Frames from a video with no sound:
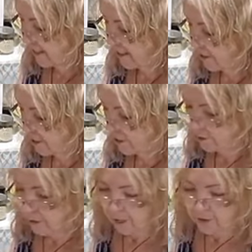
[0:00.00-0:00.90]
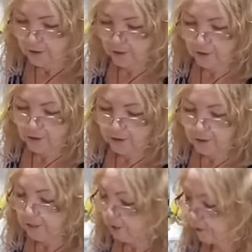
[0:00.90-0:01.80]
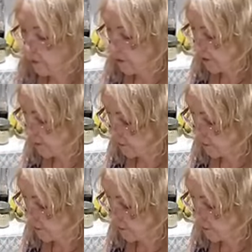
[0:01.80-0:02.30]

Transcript: I don't know, they're different,